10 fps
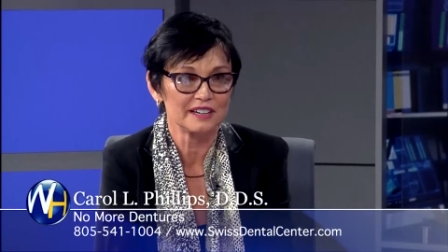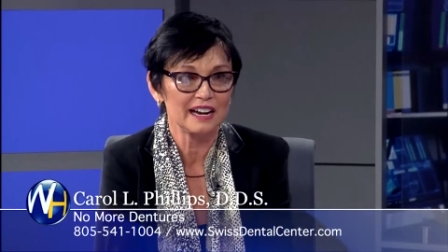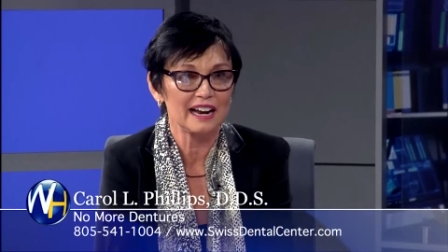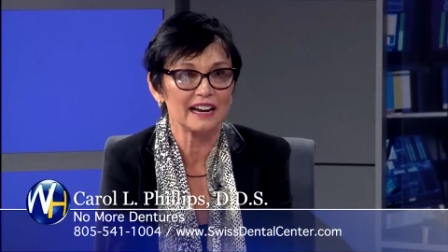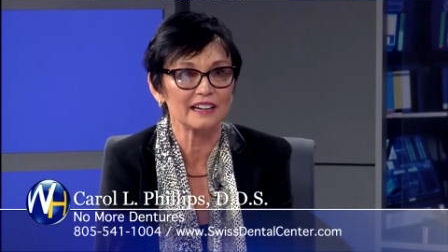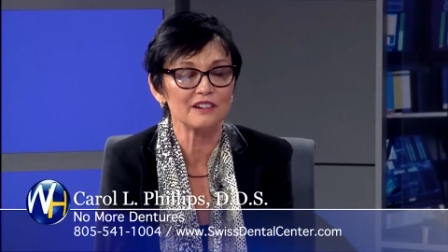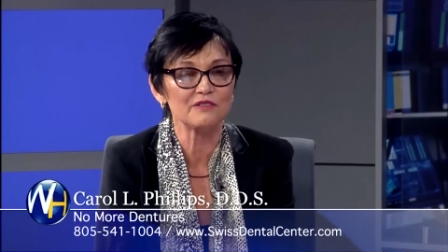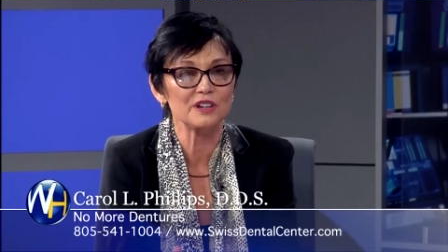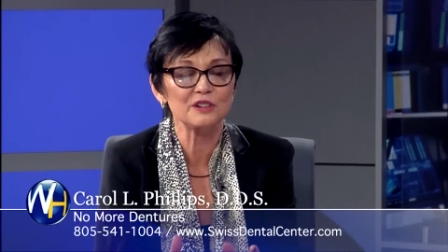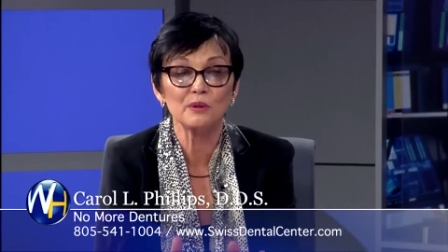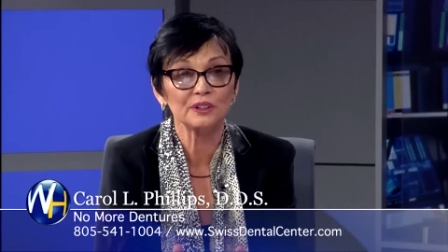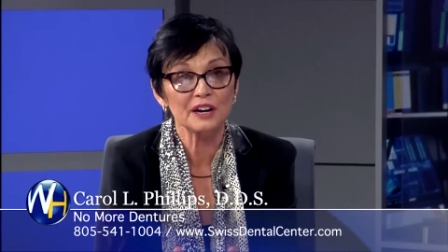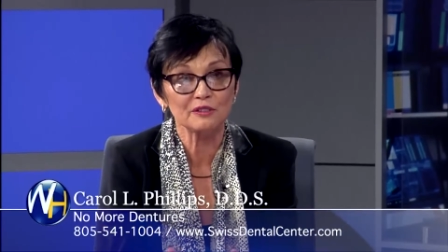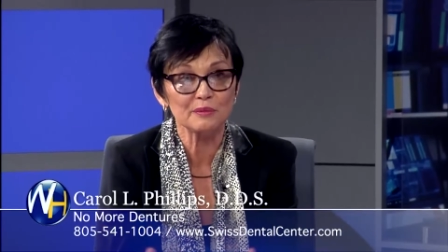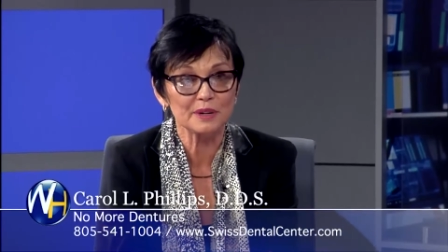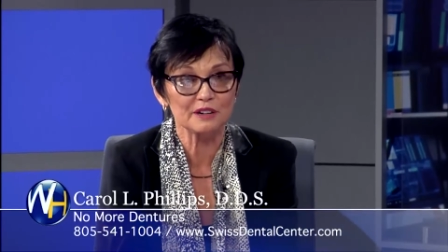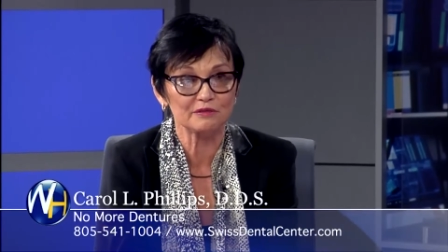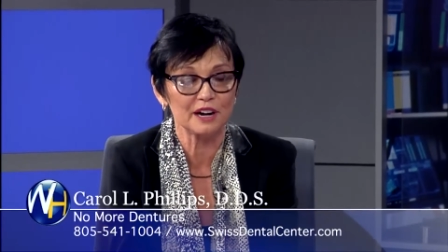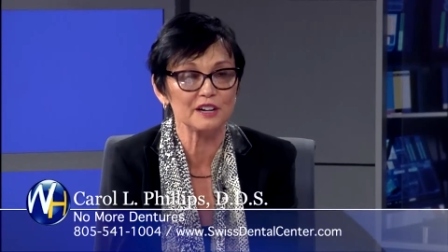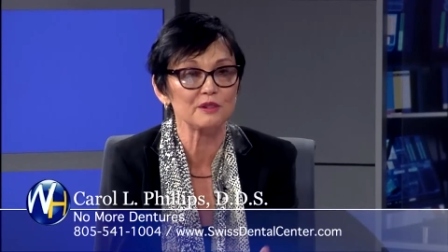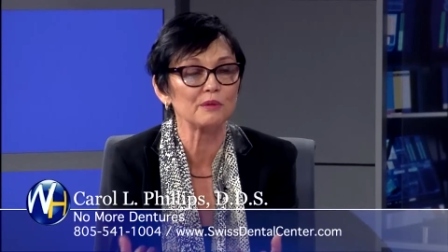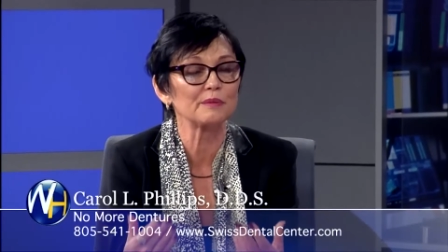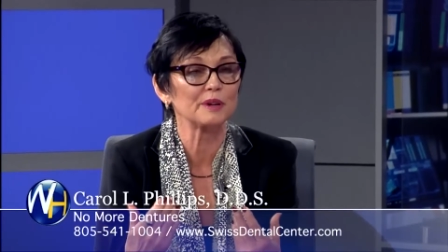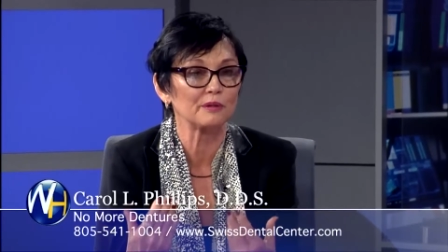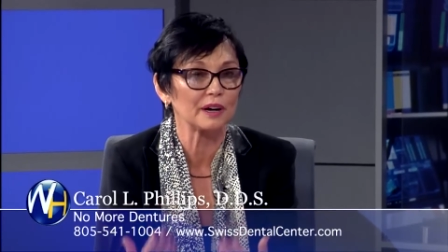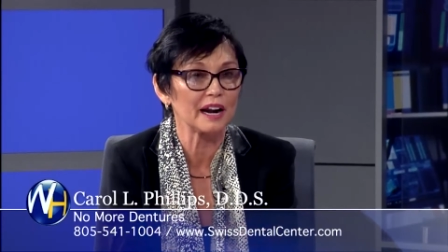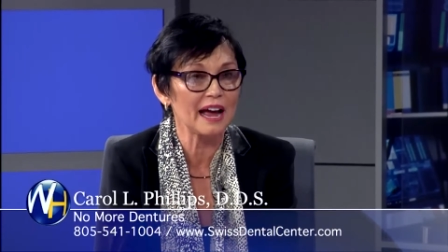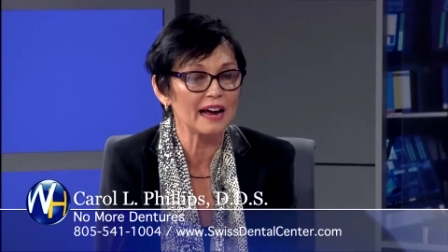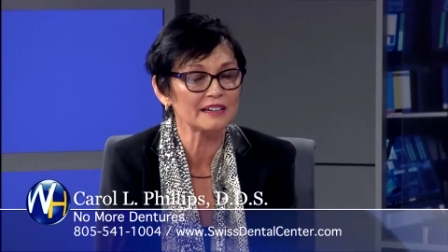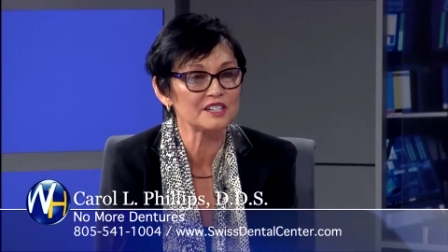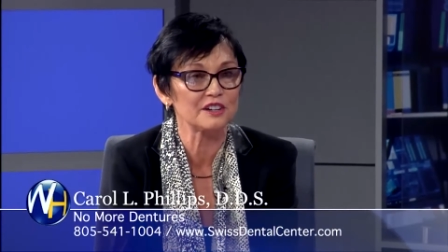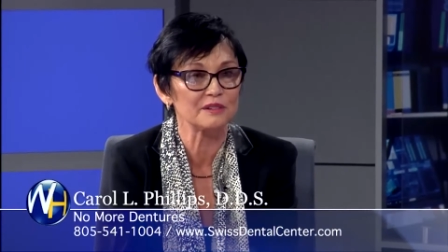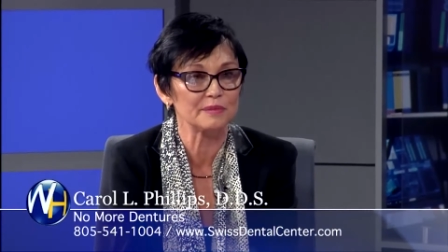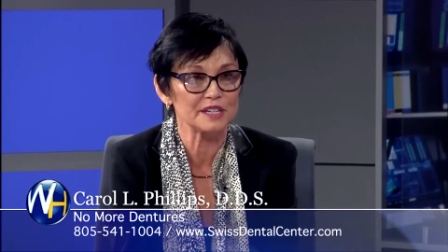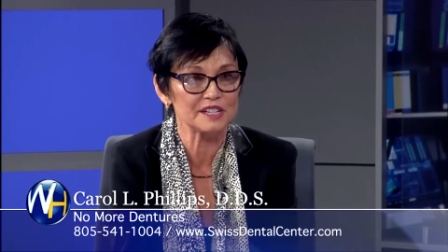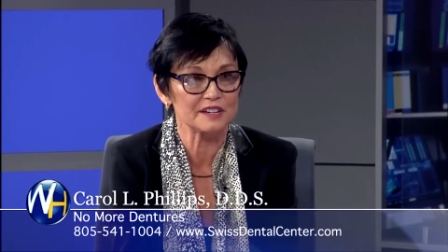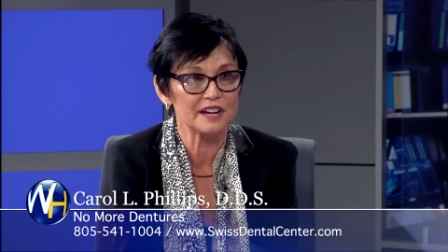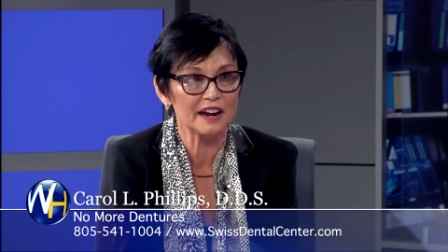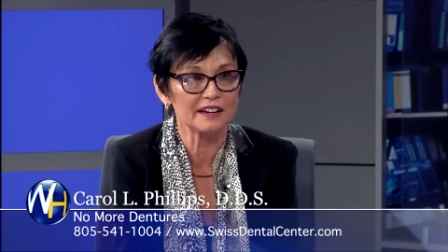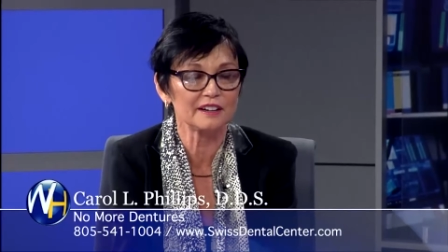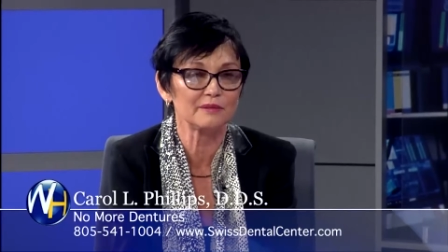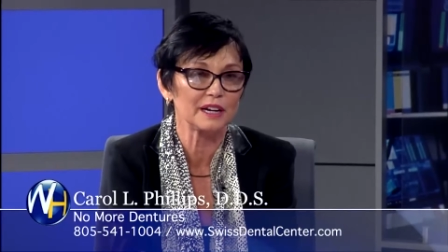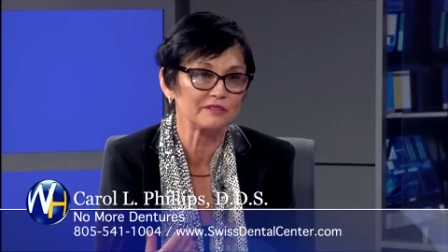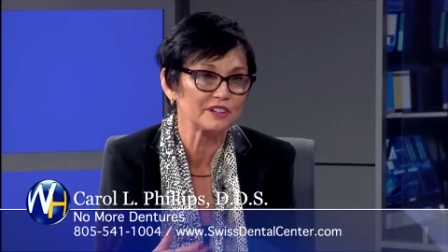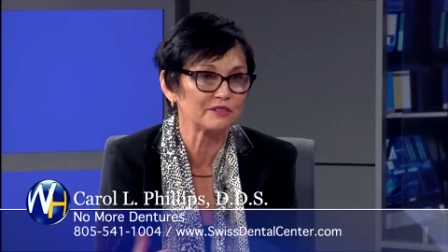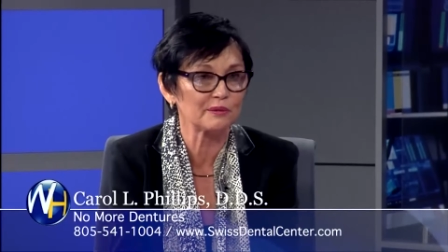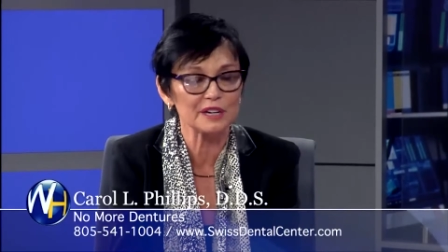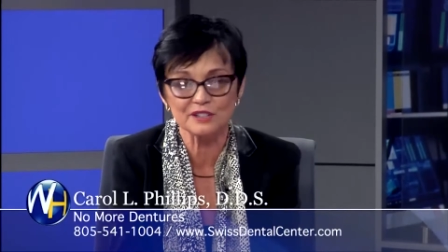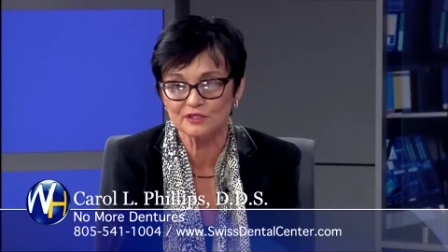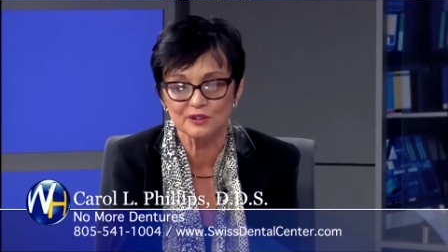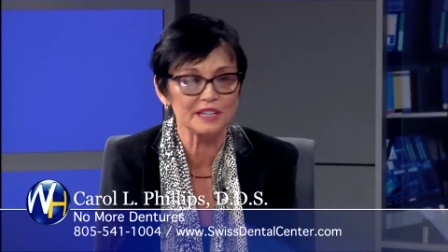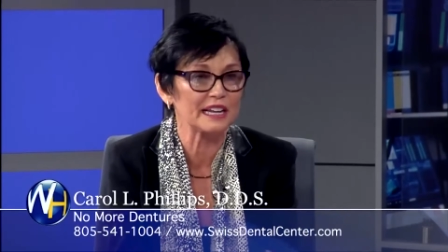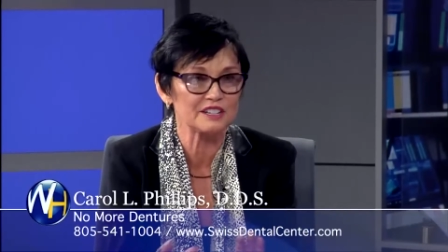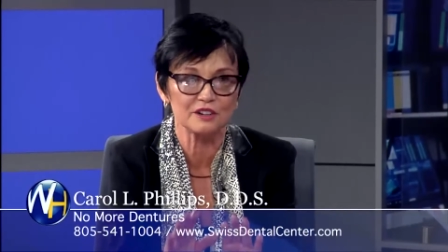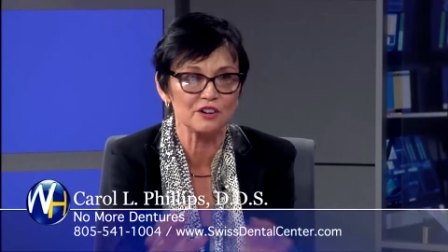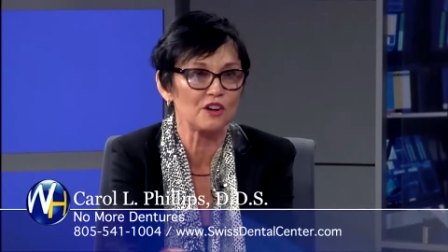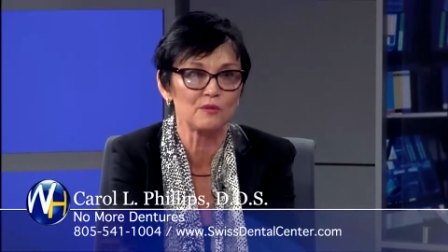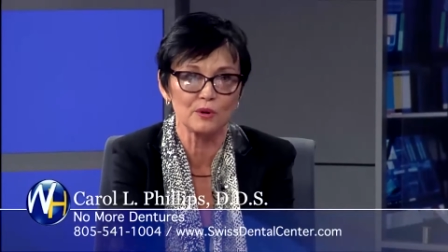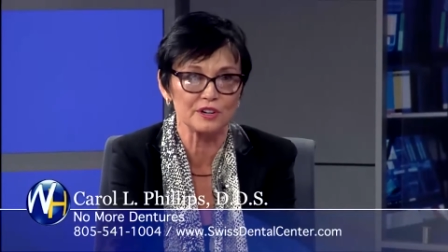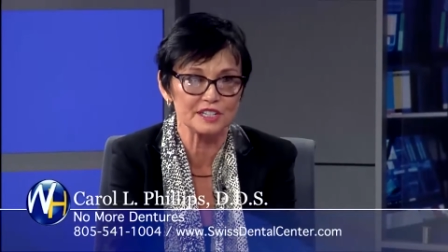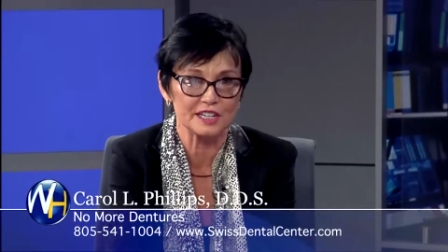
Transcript: And if you will never be afraid, you will be relaxed, you can be sedated. We have different ways of doing that, so no worries